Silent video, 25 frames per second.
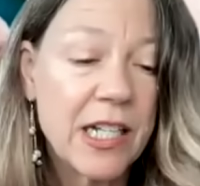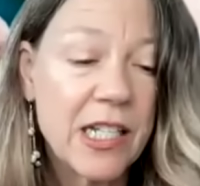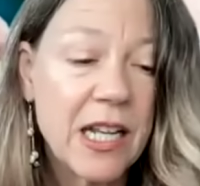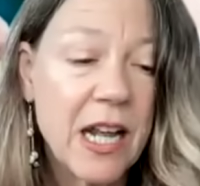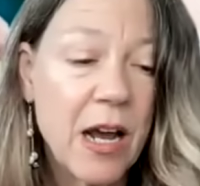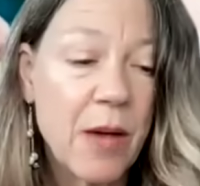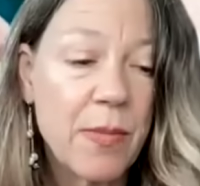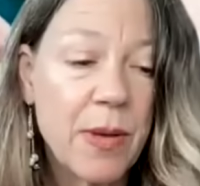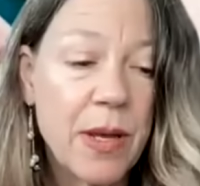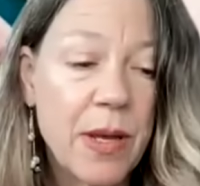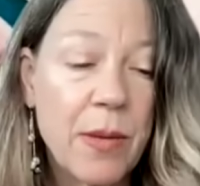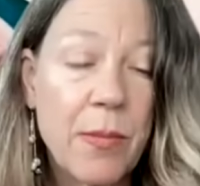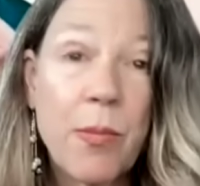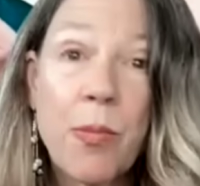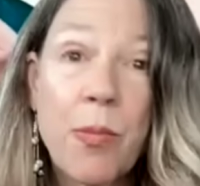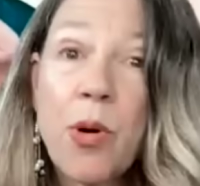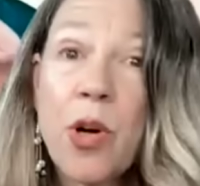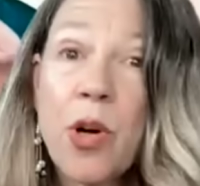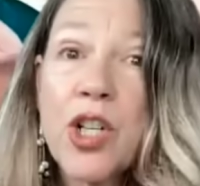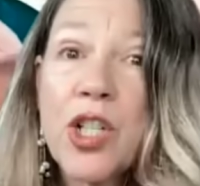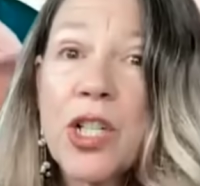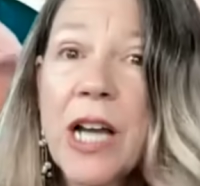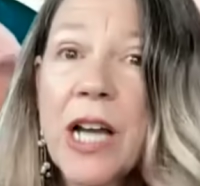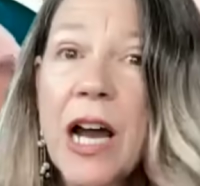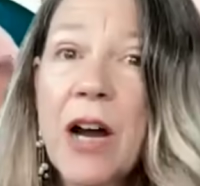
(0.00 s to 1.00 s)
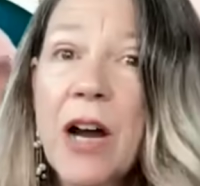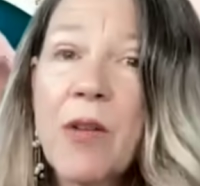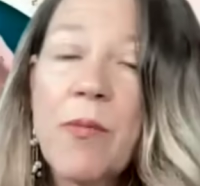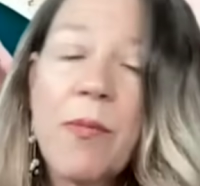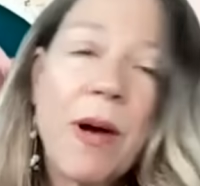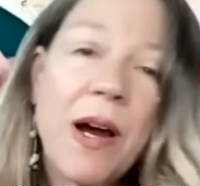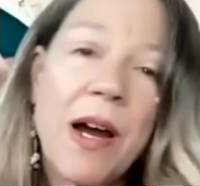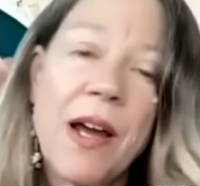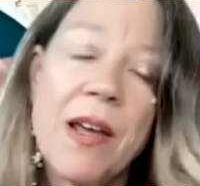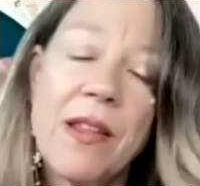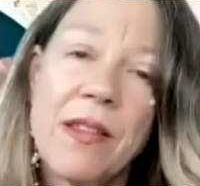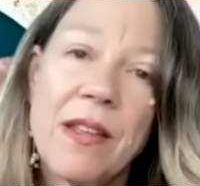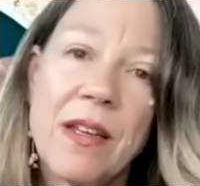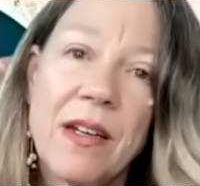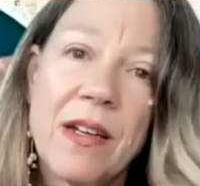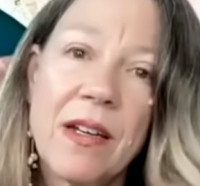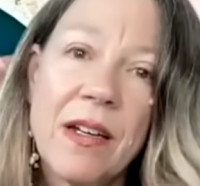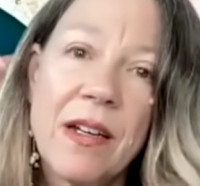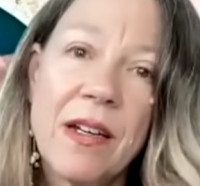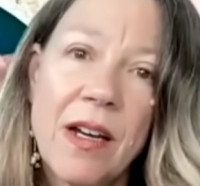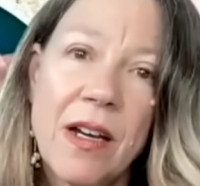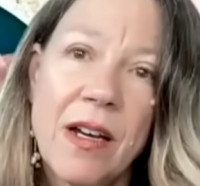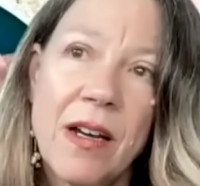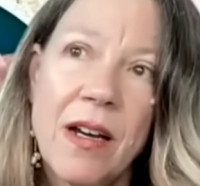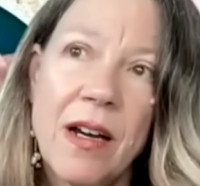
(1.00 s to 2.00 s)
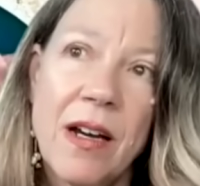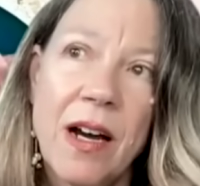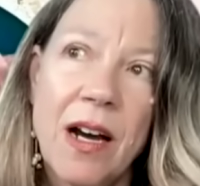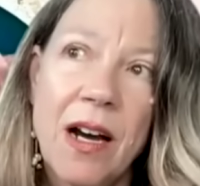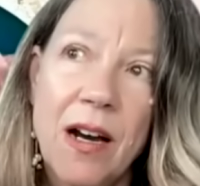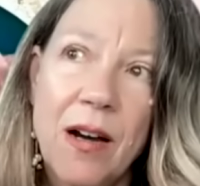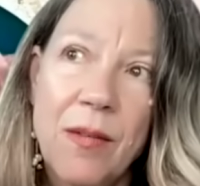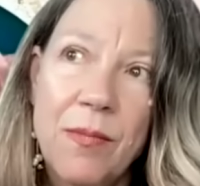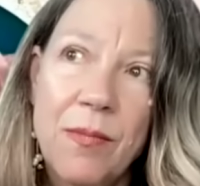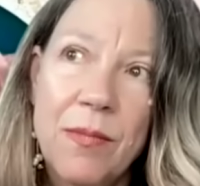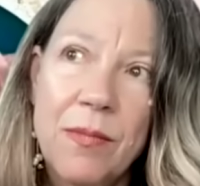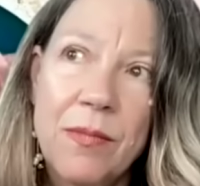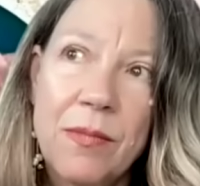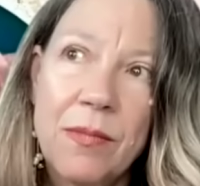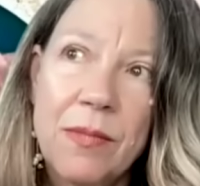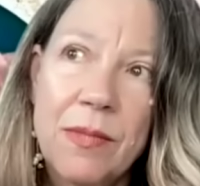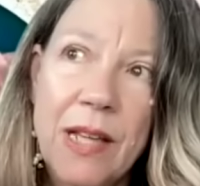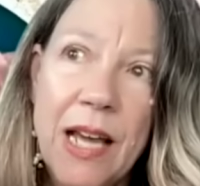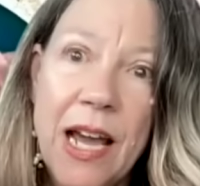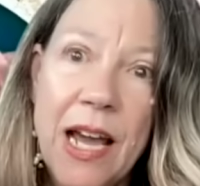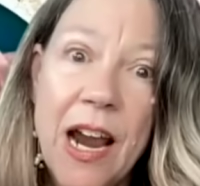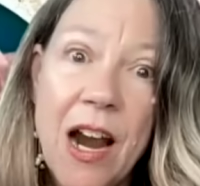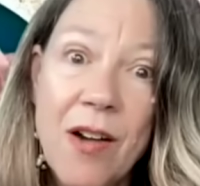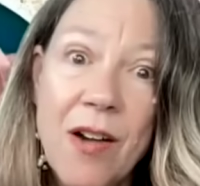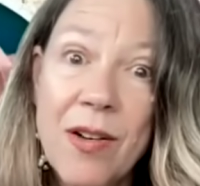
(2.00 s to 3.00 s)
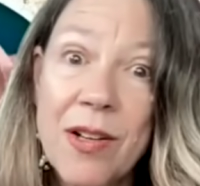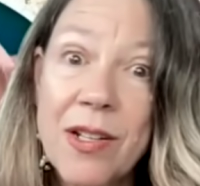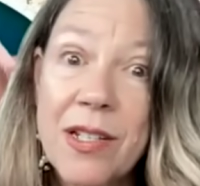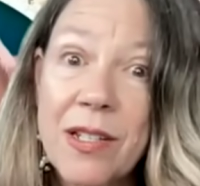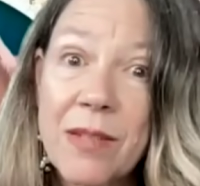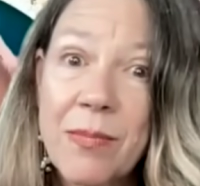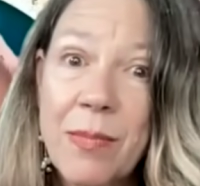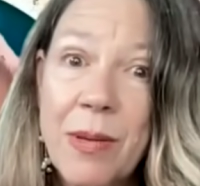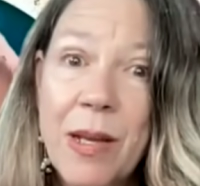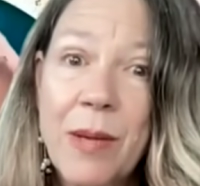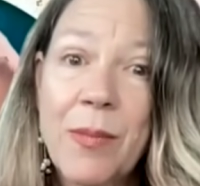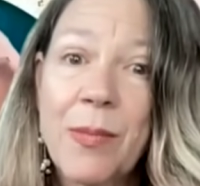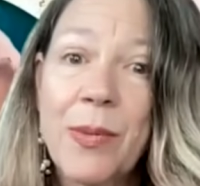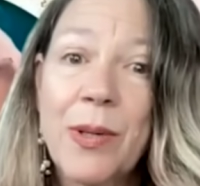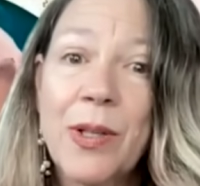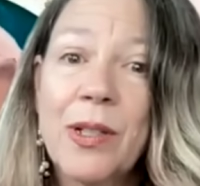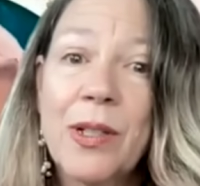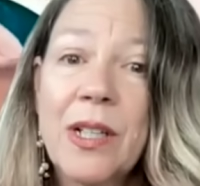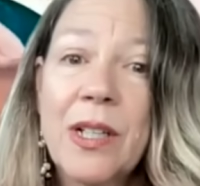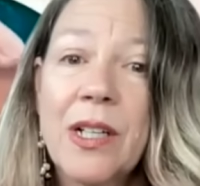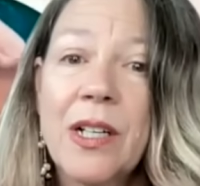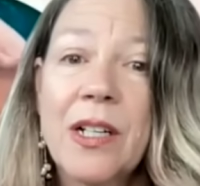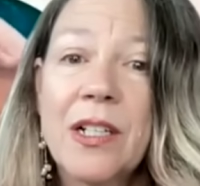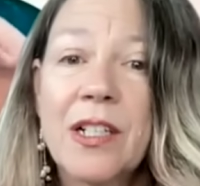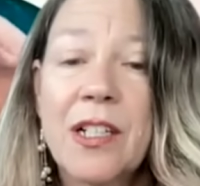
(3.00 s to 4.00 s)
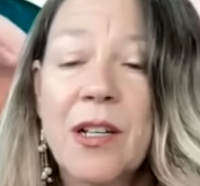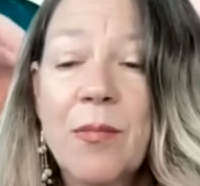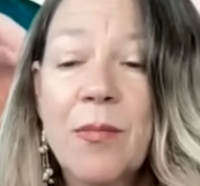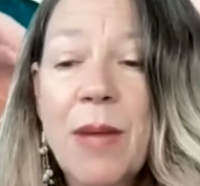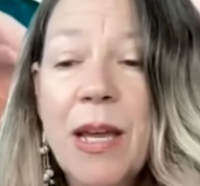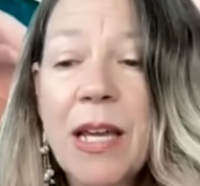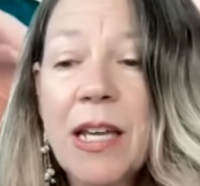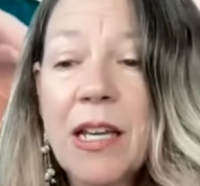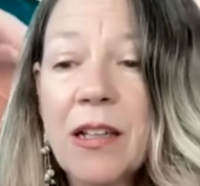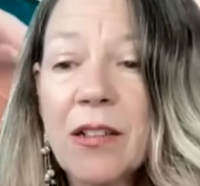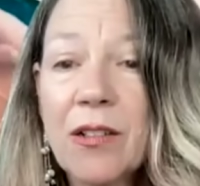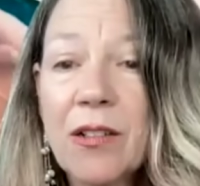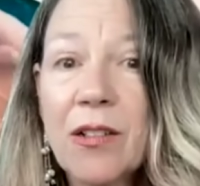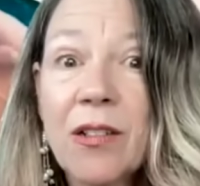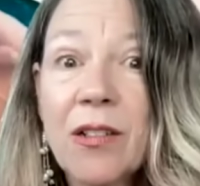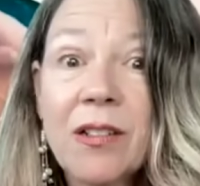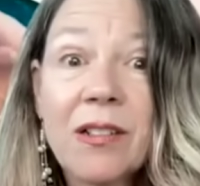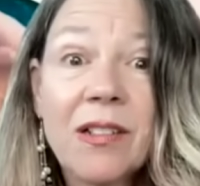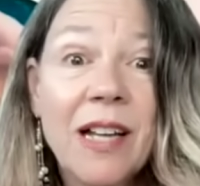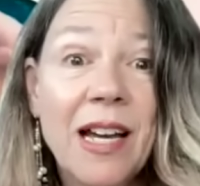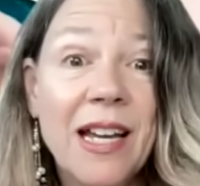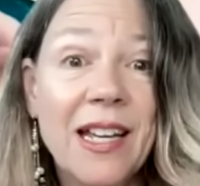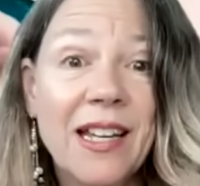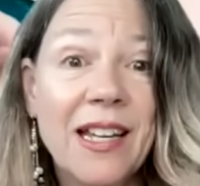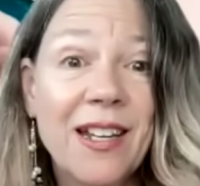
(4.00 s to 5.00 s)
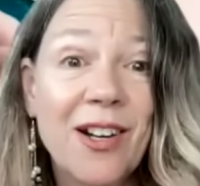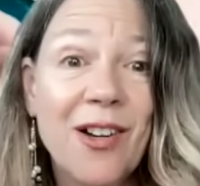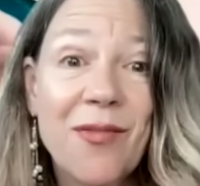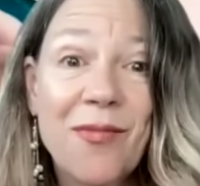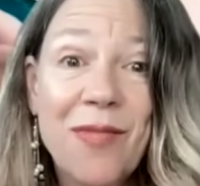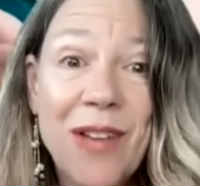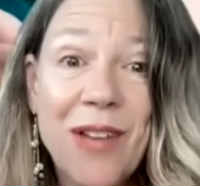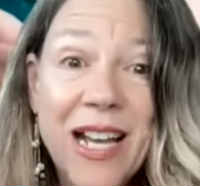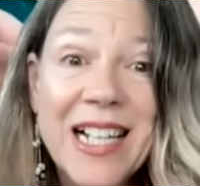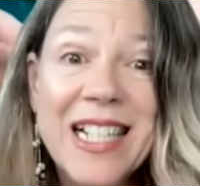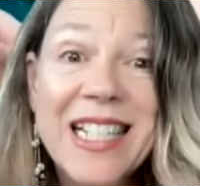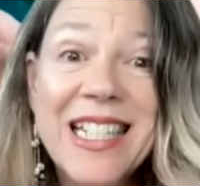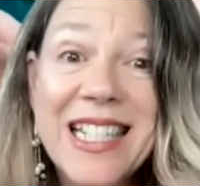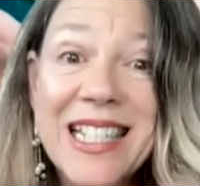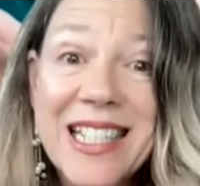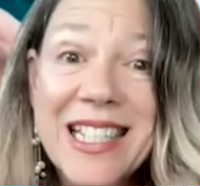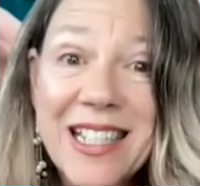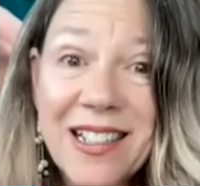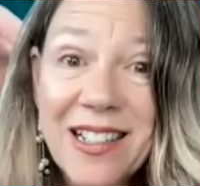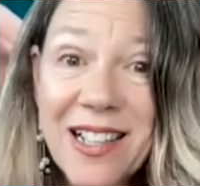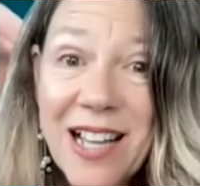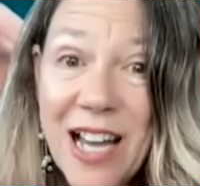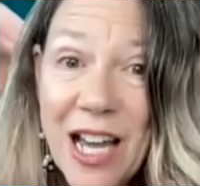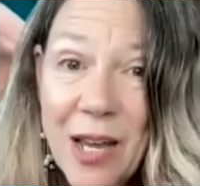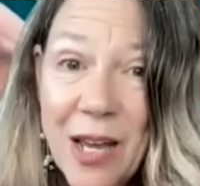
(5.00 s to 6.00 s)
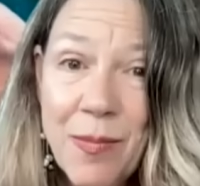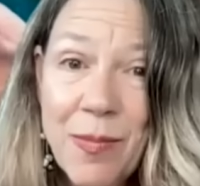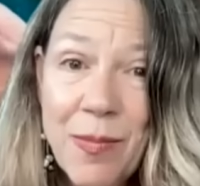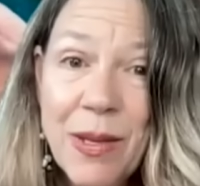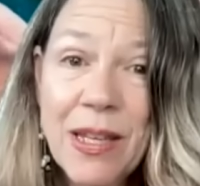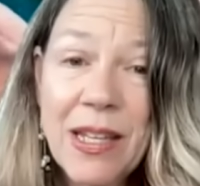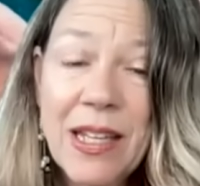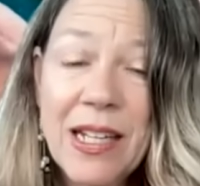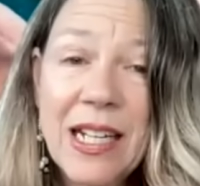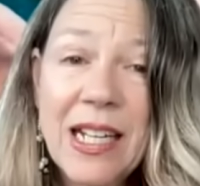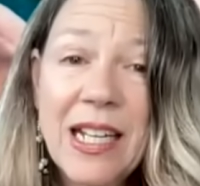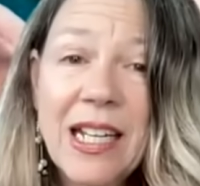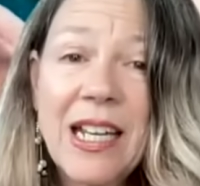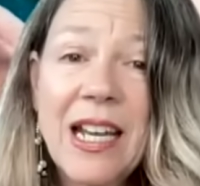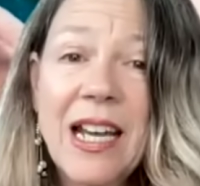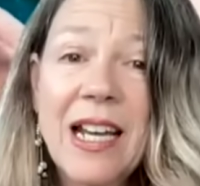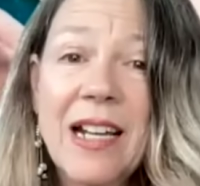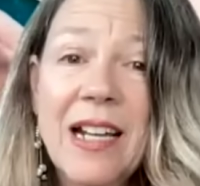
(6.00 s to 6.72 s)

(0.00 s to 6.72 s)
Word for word: is now being pushed out by the um, the Harris people to make it look like, you know, Vance is a liability.